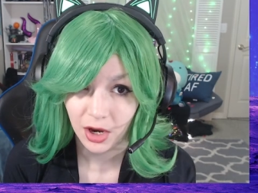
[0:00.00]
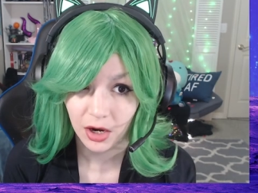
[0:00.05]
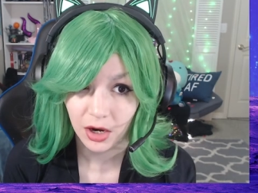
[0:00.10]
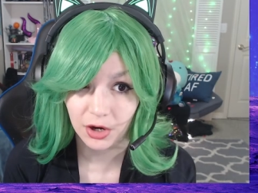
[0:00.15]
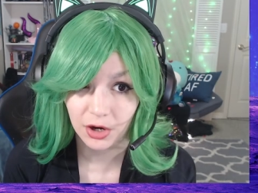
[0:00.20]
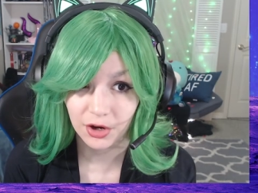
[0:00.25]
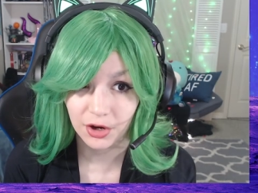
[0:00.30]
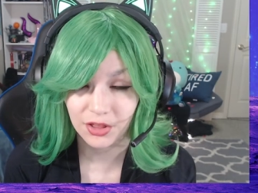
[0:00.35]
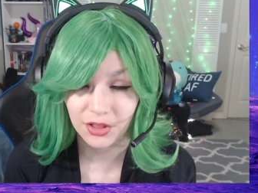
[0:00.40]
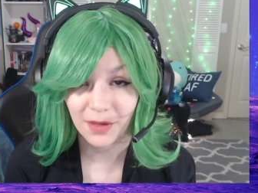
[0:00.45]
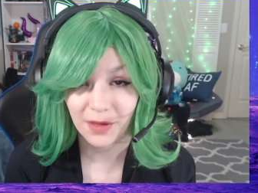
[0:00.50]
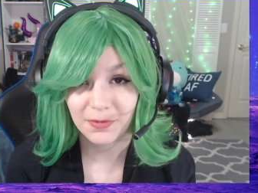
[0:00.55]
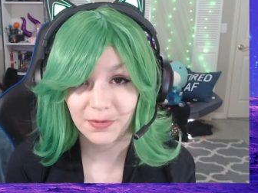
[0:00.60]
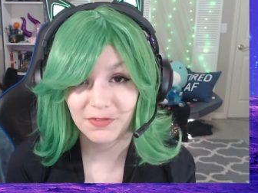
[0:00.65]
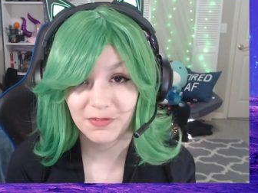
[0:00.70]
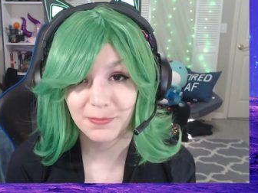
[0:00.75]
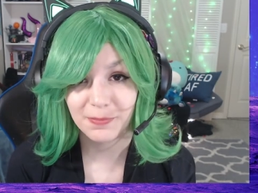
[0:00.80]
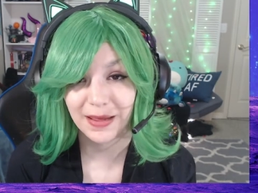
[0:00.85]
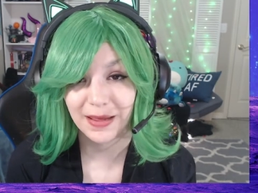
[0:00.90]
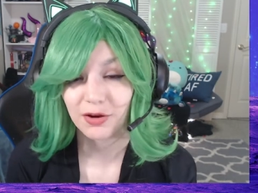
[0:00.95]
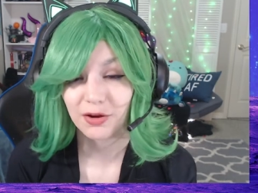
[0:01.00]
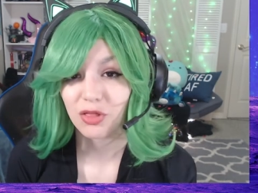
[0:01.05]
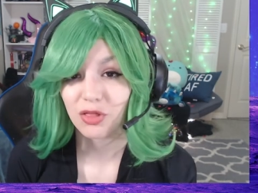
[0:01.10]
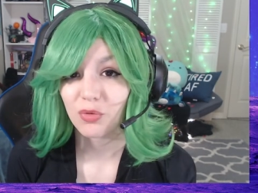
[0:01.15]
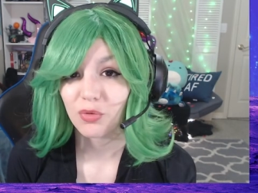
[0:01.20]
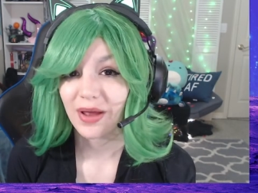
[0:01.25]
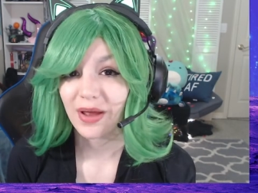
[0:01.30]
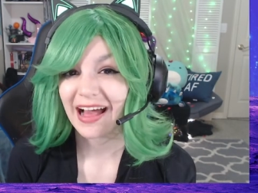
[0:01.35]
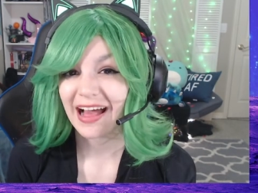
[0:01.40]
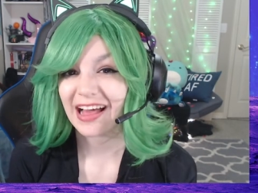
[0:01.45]
Her adoptive parents
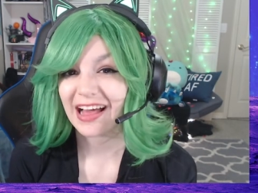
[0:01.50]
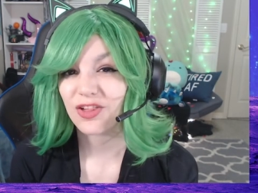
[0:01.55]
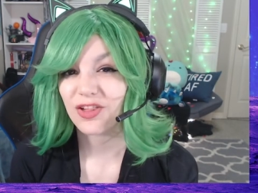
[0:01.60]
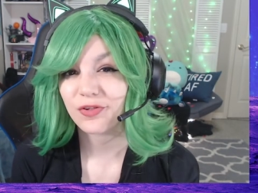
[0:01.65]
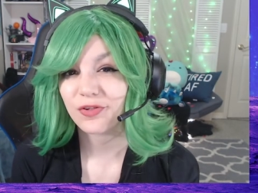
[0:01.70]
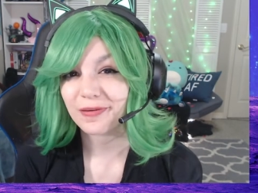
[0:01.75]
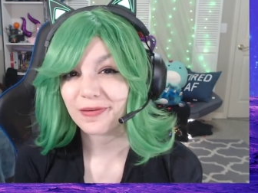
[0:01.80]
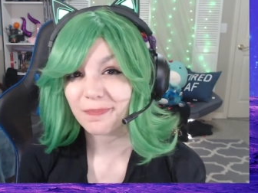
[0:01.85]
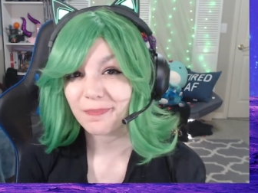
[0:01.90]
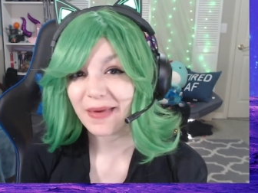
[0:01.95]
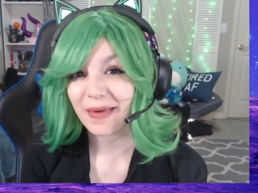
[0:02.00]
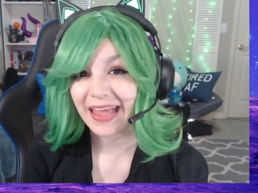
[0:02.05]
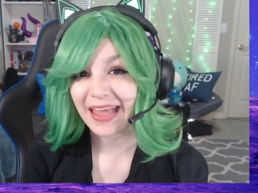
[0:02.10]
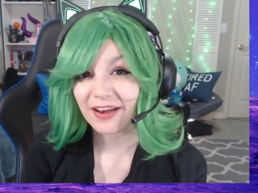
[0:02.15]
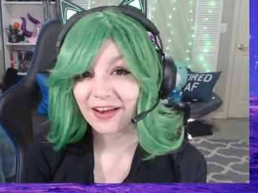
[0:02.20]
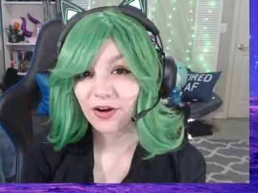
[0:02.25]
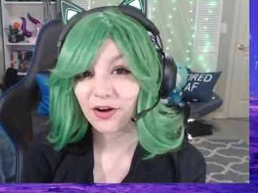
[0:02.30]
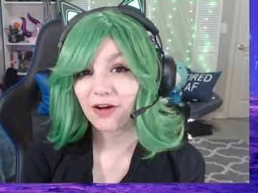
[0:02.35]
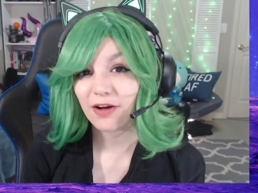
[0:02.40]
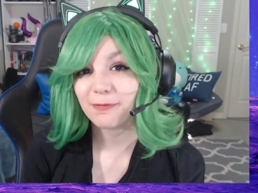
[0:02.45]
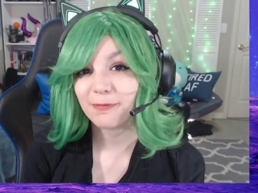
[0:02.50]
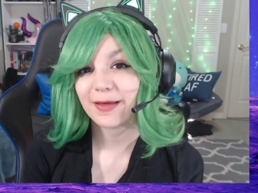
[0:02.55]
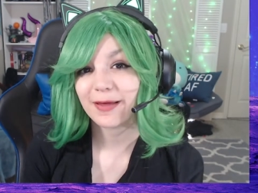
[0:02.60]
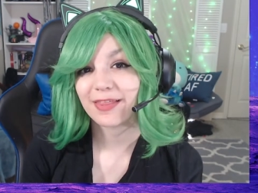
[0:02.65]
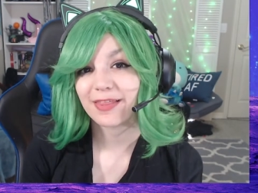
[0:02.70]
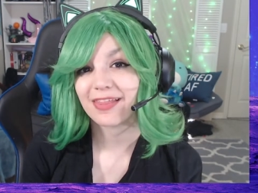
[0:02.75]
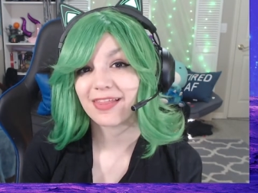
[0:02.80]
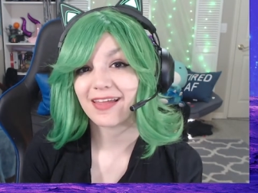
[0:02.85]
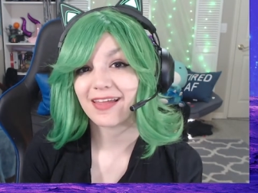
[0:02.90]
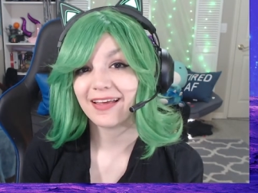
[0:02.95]
were actually paid off by
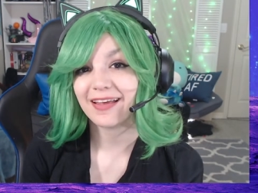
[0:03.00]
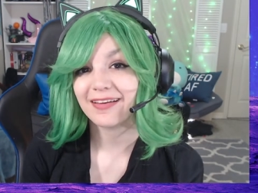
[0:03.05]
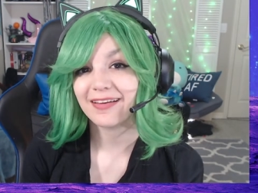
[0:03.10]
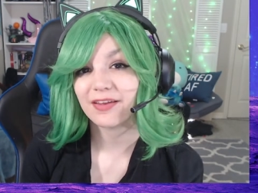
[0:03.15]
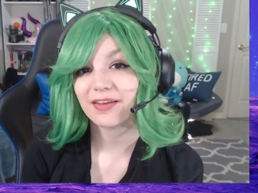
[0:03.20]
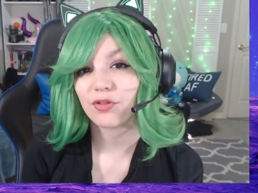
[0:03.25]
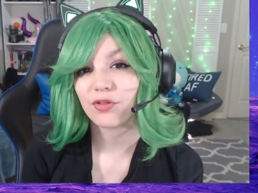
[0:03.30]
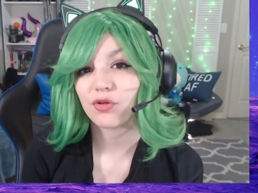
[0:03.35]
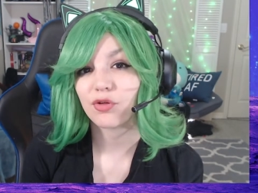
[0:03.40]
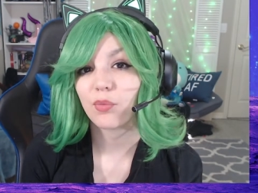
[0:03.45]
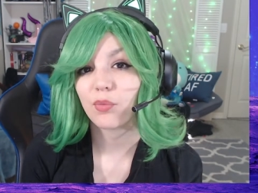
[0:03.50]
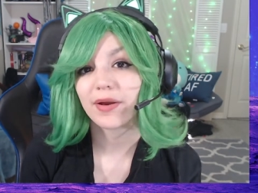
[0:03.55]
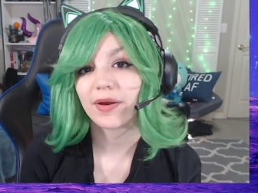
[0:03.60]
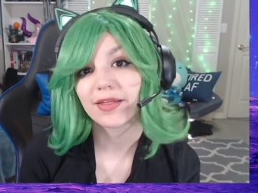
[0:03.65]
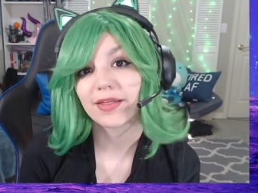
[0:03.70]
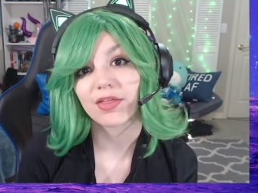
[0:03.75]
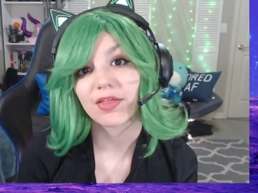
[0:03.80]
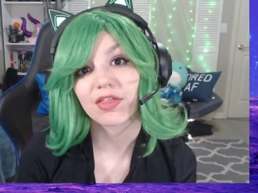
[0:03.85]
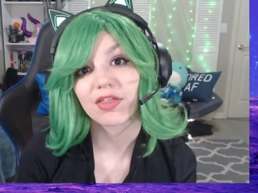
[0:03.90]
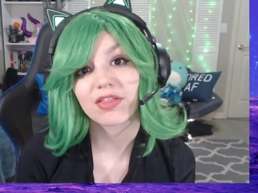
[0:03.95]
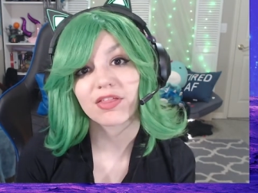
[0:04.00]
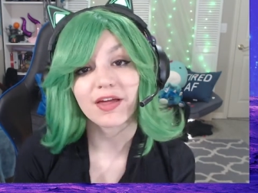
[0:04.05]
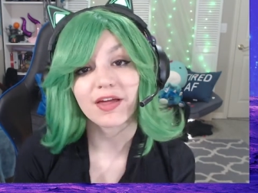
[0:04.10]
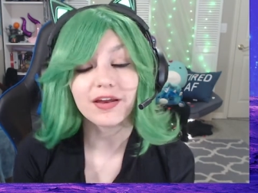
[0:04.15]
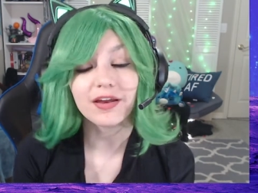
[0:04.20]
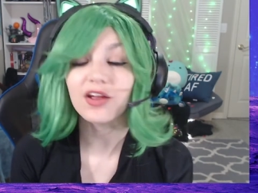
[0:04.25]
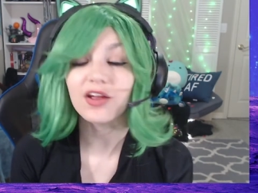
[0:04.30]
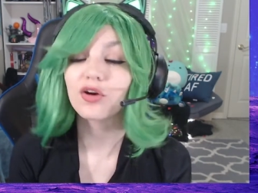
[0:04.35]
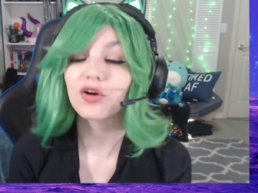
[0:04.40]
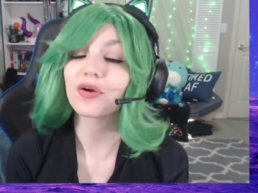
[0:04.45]
the scientists who wanted to
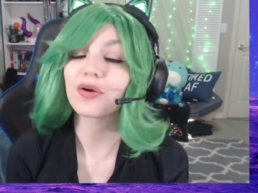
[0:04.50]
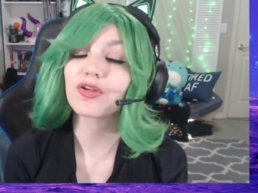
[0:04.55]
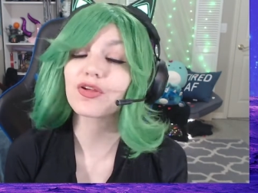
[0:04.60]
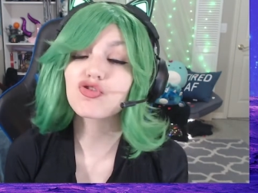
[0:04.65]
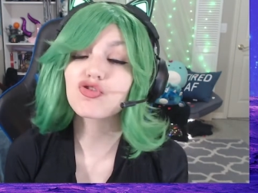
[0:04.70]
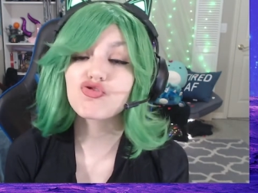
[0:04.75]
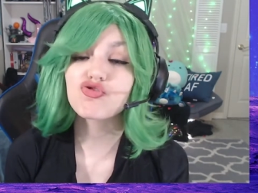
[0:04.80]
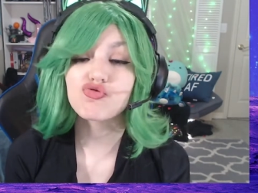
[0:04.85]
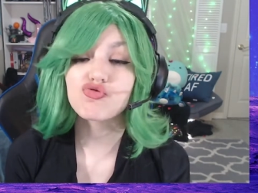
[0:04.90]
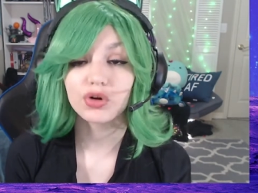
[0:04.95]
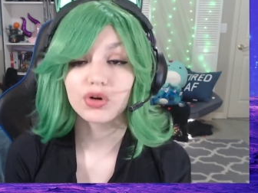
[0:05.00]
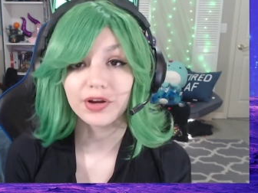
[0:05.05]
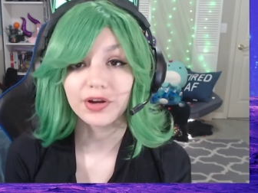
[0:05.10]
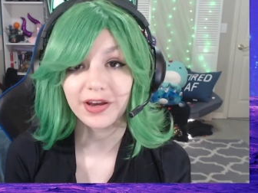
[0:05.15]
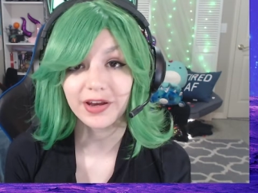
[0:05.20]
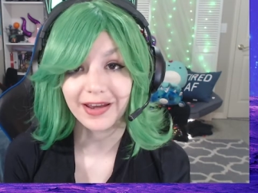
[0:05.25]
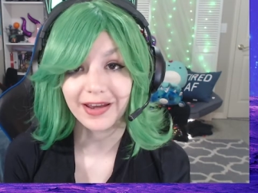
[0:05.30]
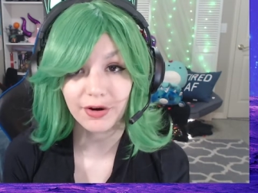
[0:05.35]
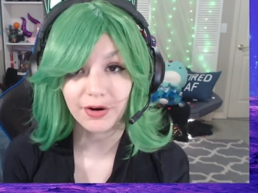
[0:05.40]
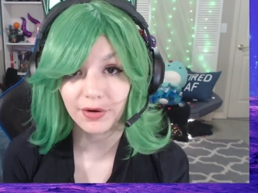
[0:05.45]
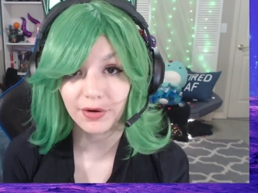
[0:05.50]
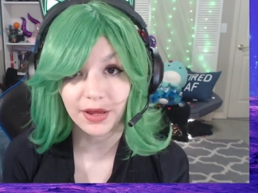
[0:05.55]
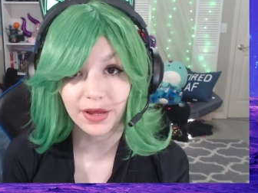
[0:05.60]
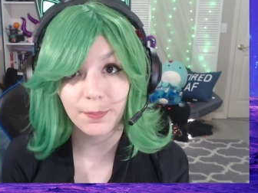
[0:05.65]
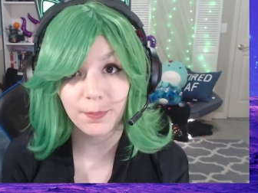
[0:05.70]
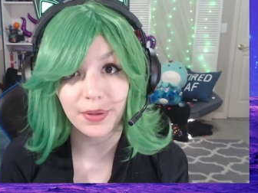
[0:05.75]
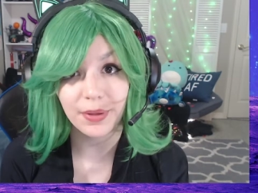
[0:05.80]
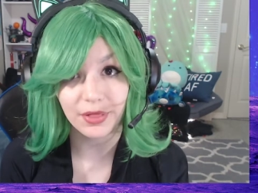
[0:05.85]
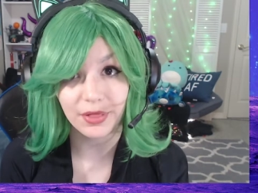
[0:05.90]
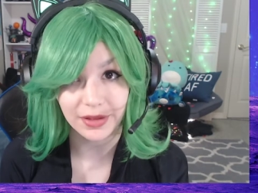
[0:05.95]
study her extraordinary
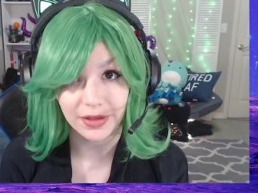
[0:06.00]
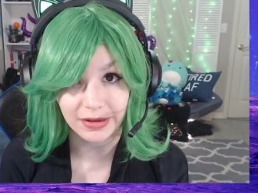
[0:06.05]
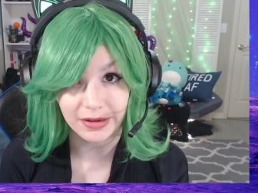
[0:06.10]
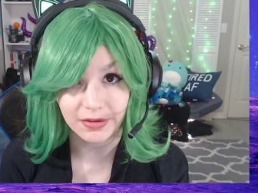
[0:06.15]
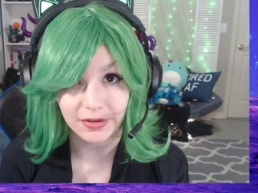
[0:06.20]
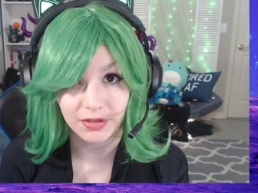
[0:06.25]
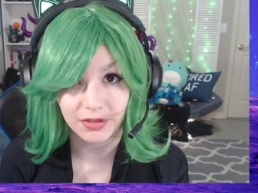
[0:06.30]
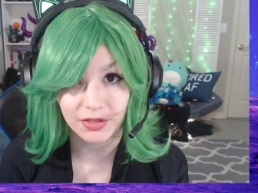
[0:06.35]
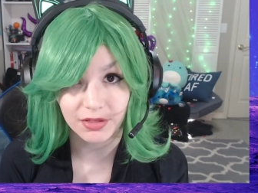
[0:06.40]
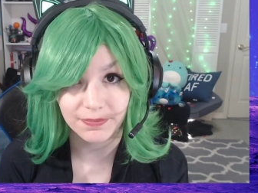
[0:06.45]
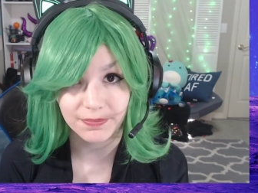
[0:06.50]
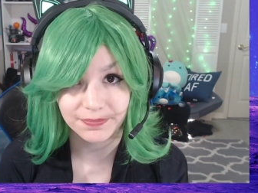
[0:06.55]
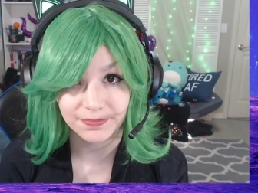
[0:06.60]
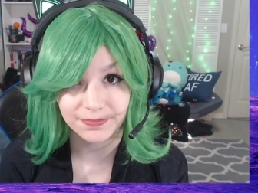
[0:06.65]
abilities.